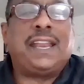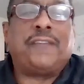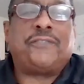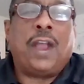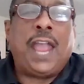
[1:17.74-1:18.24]

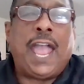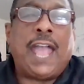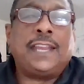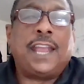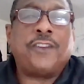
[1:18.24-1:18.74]
if your
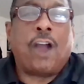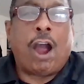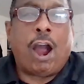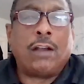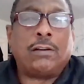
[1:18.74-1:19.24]
head and your
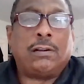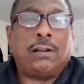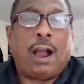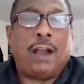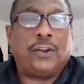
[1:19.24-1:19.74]
heart
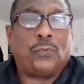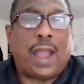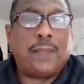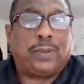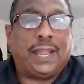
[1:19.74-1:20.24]
are in the
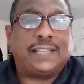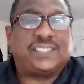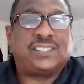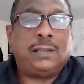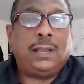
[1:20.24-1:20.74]
right
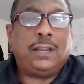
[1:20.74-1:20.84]
place,